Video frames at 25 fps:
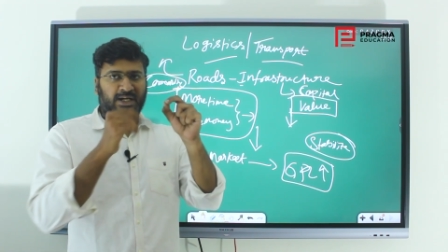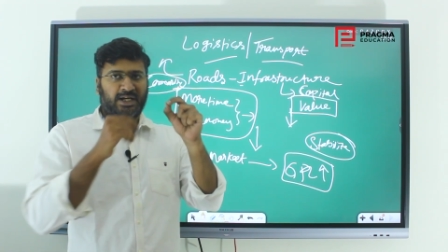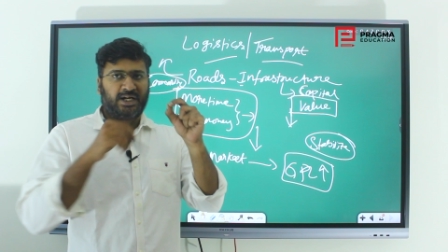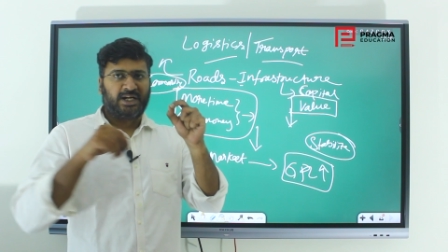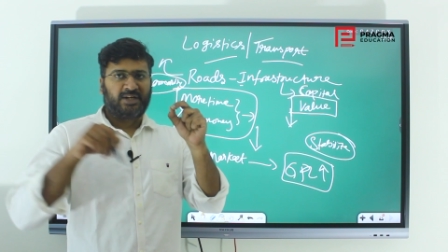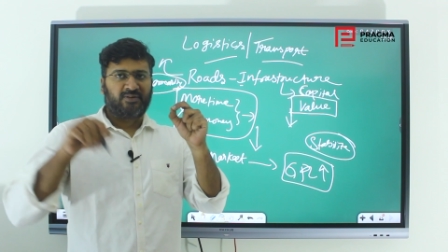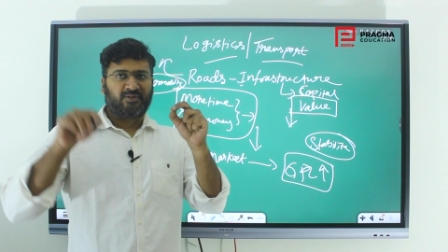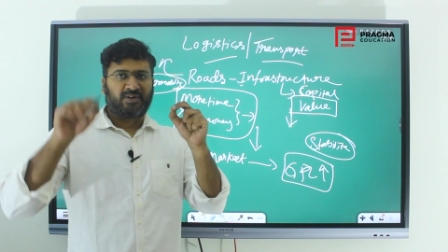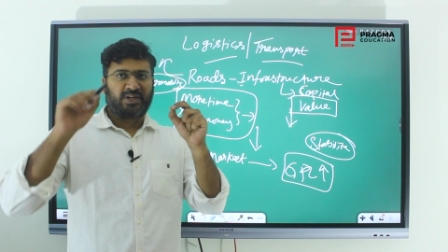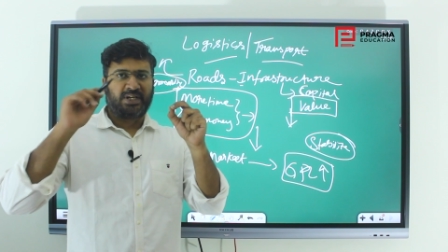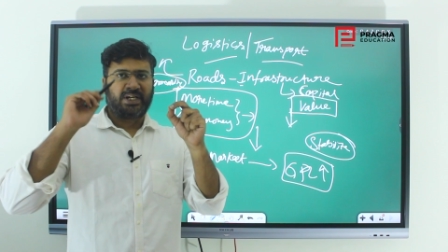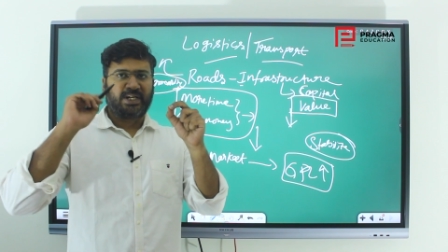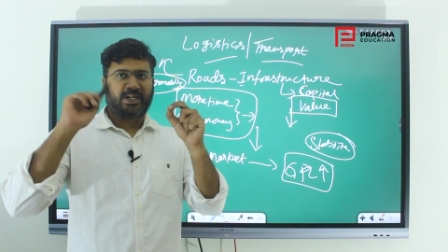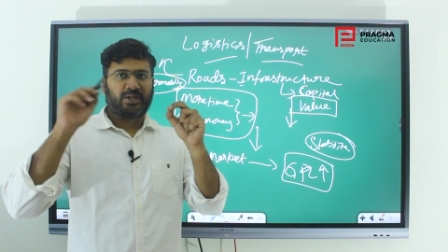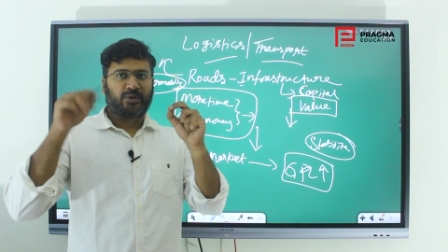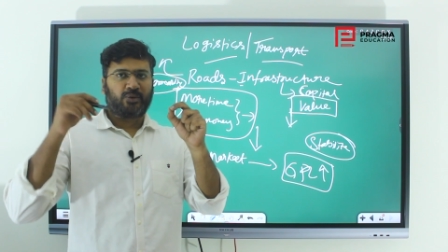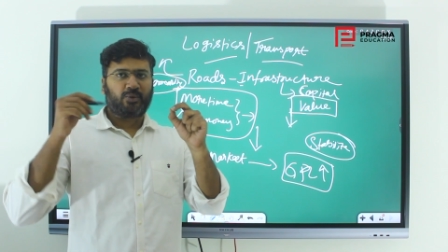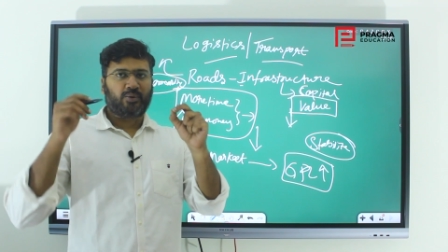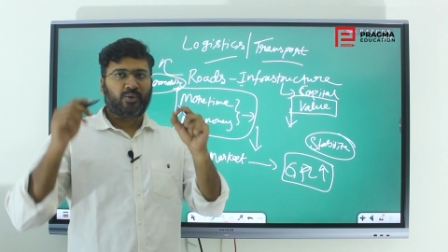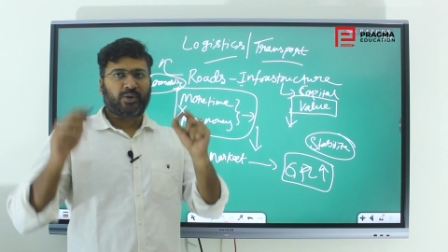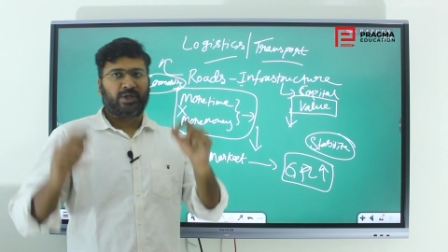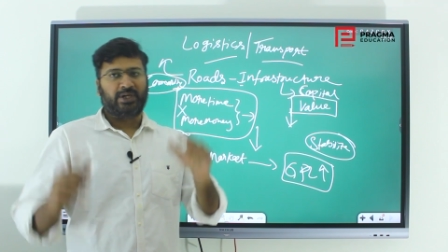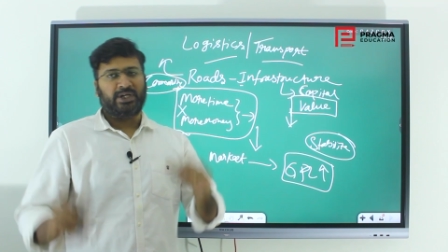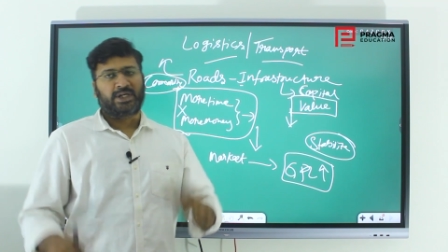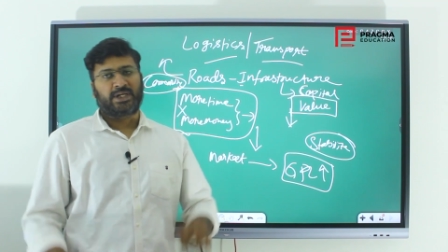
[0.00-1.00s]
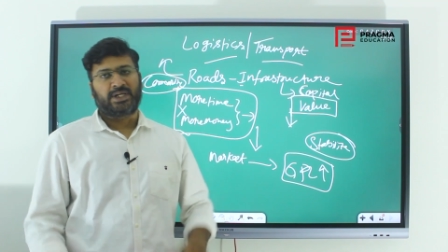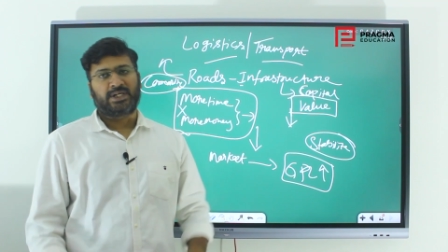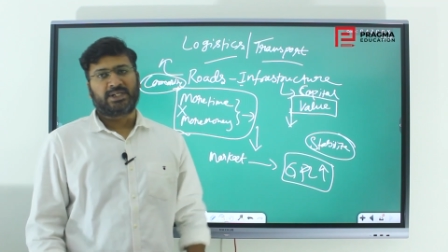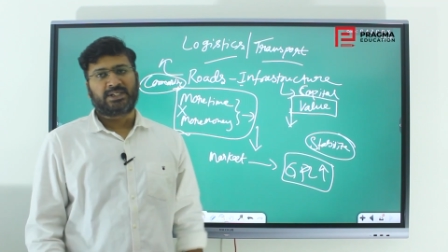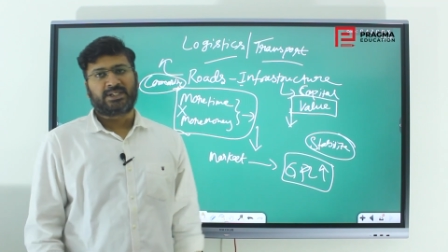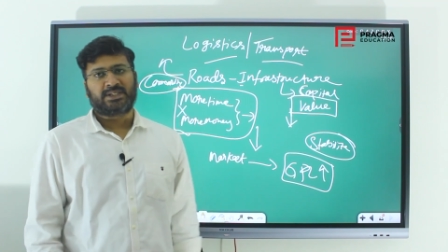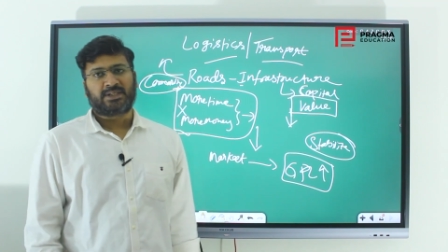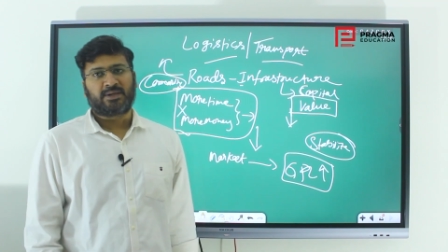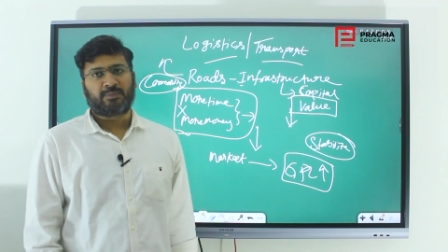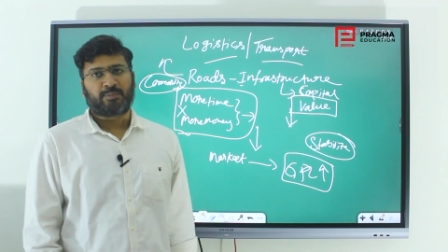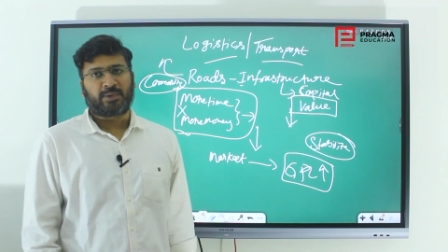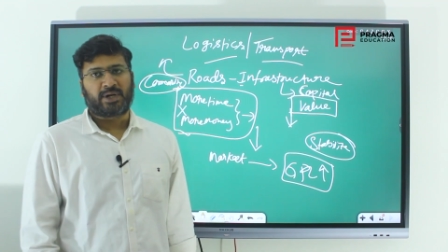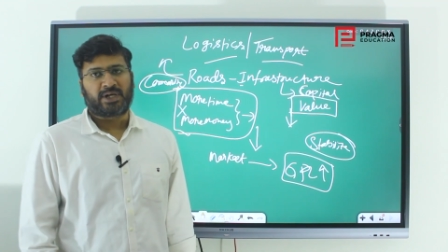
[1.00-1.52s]
it will lead to increase
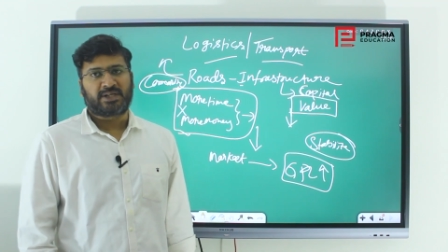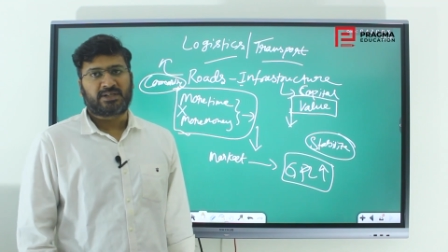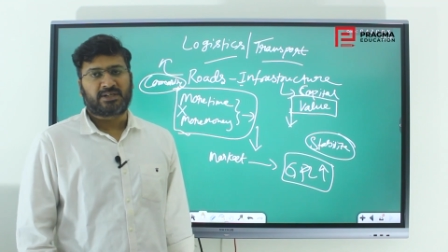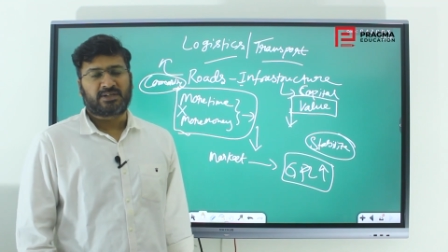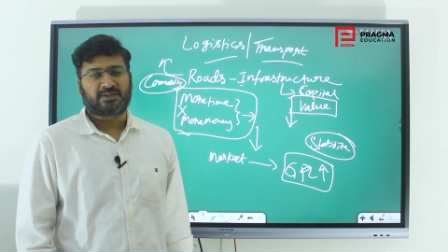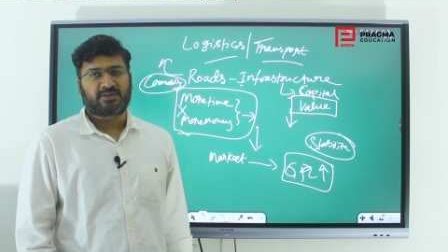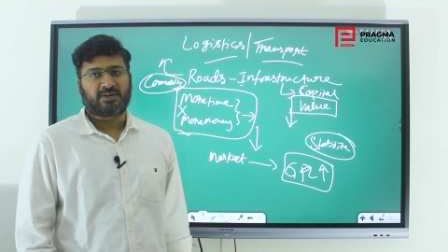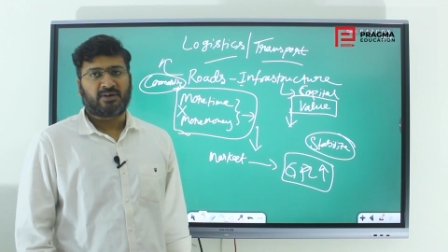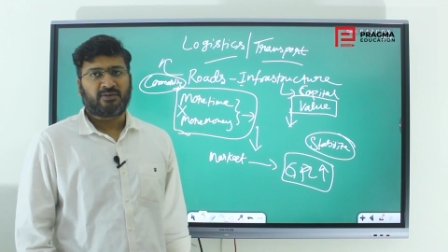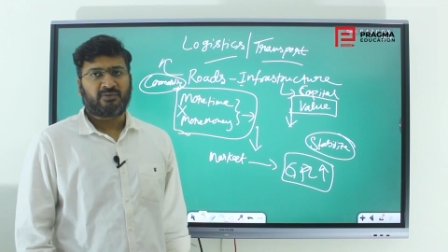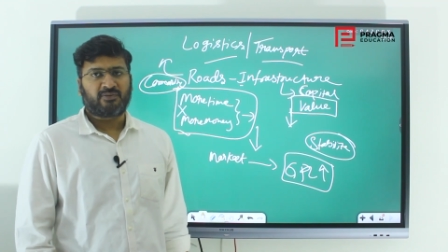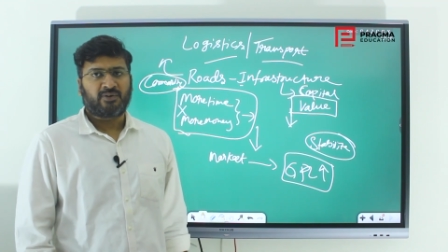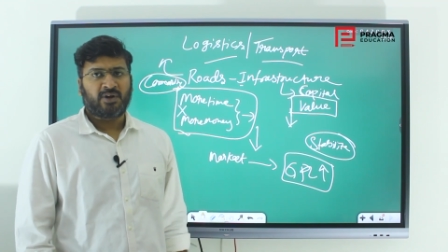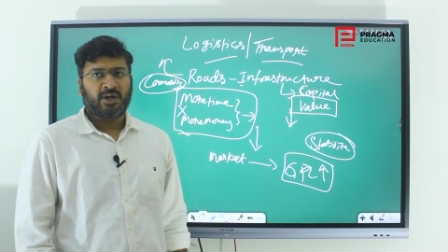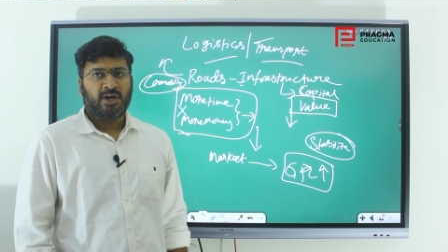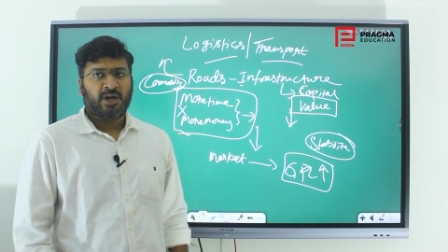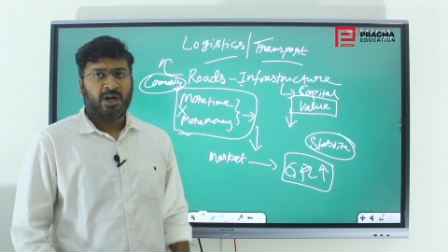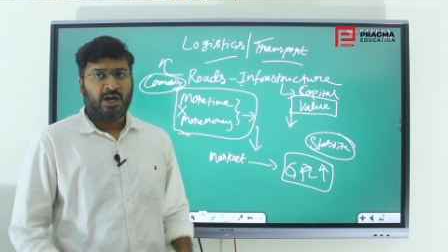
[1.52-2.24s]
in the prices of